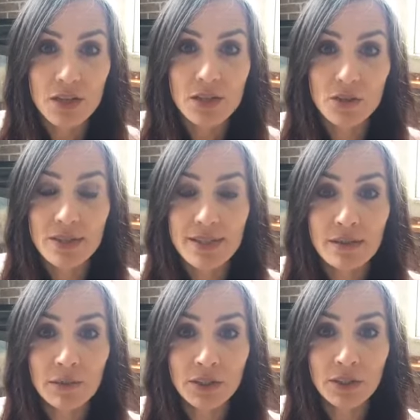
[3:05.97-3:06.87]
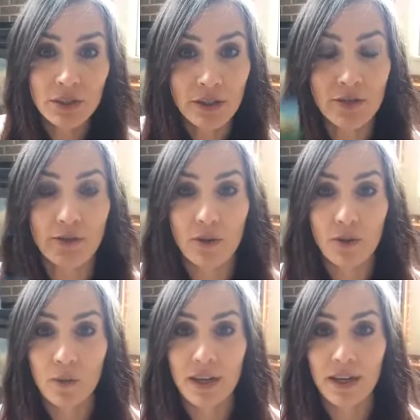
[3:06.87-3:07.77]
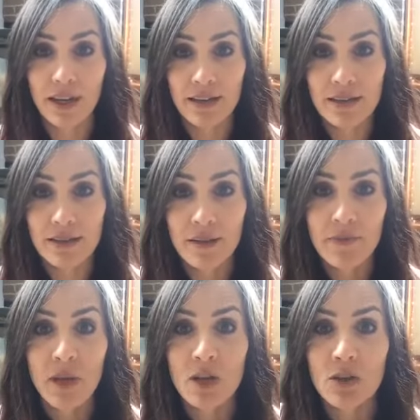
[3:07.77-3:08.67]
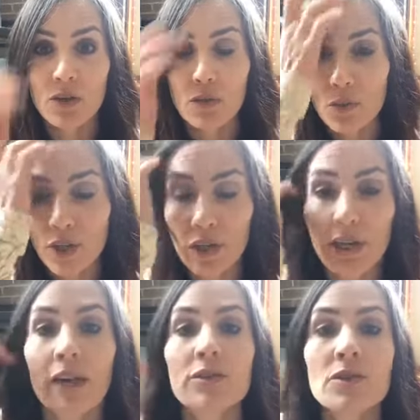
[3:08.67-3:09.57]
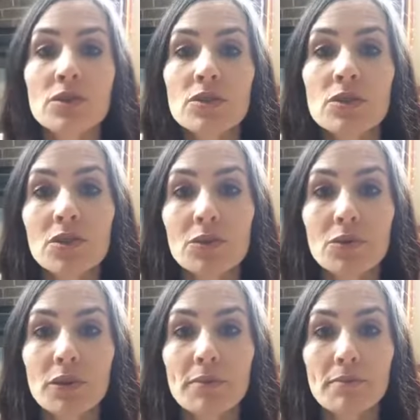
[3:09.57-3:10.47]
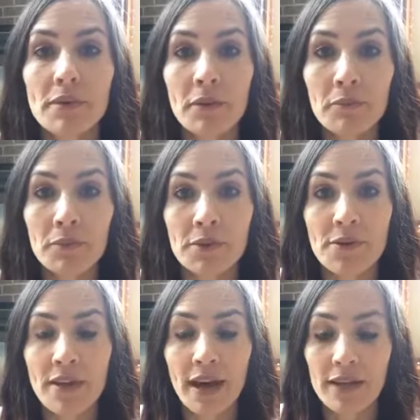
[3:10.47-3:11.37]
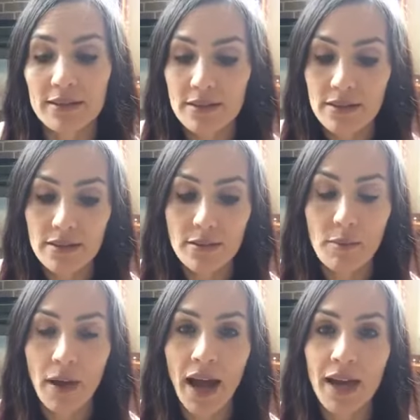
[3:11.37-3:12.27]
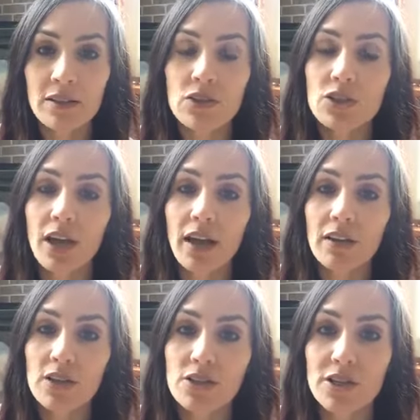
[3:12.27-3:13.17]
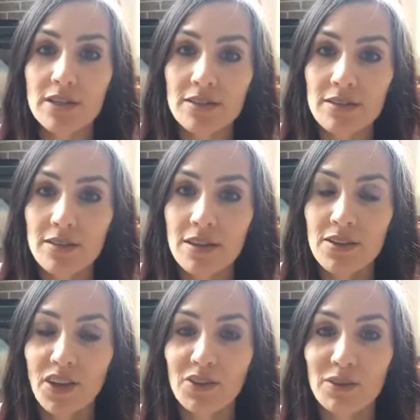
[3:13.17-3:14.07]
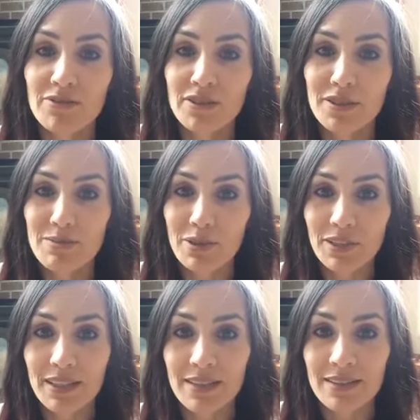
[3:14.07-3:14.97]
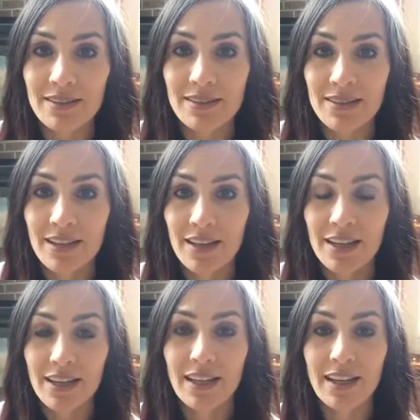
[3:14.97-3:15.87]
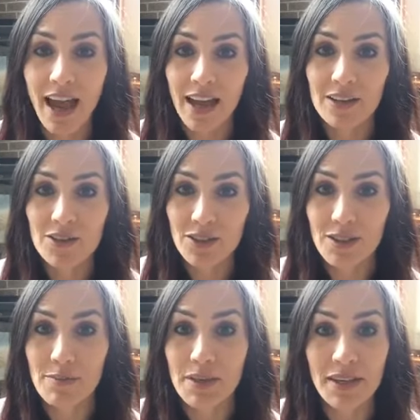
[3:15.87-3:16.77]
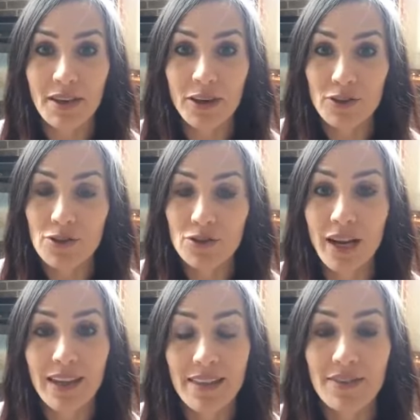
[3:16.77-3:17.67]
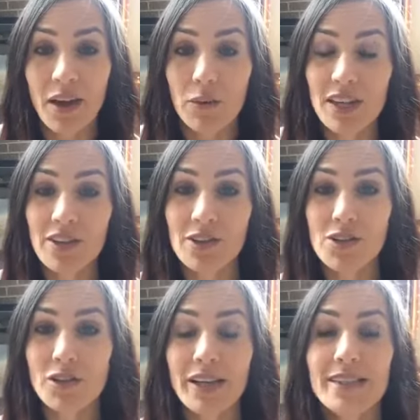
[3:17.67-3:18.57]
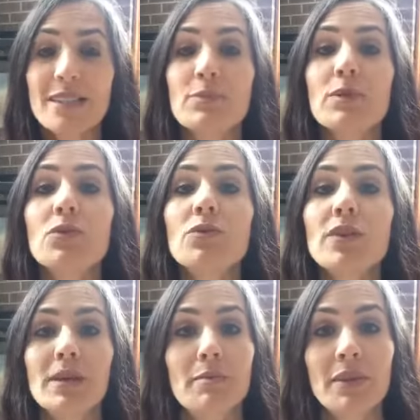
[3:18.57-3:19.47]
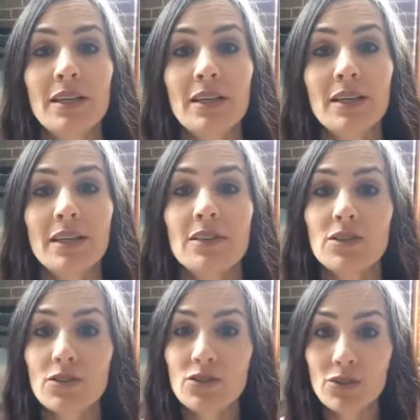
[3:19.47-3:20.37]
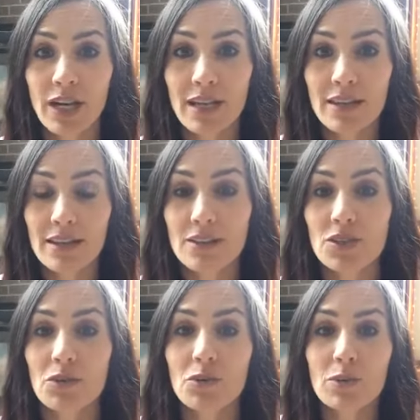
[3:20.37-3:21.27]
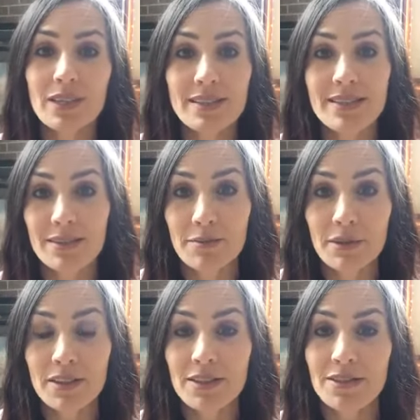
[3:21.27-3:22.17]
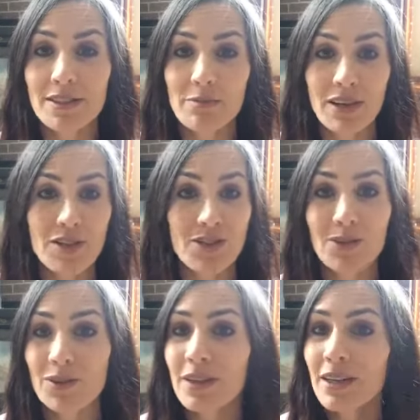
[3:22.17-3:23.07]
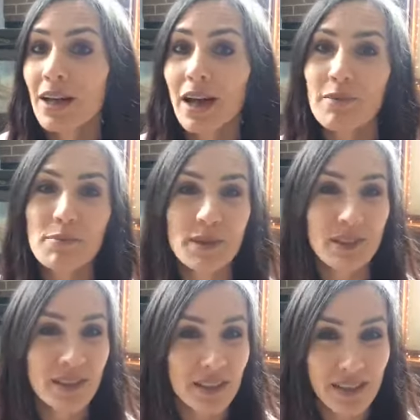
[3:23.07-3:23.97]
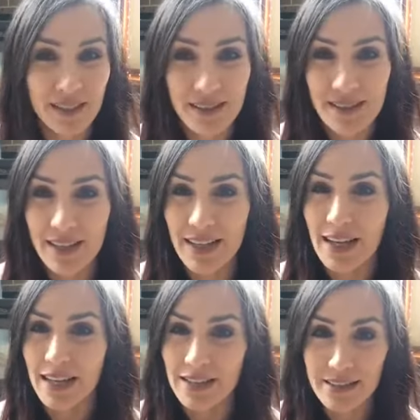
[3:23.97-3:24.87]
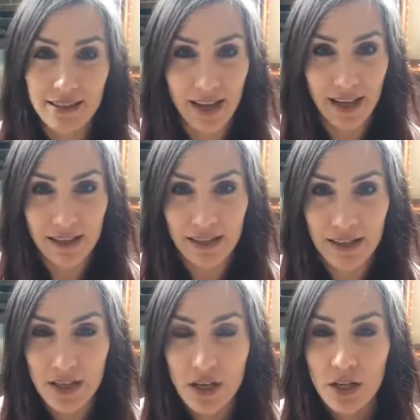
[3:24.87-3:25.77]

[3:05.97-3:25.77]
So similarly for the weekend, we're counseled to remember that the past challenges that we've experienced can actually be our strength, and that we can transmute them into strength, into wisdom, into special abilities and insights.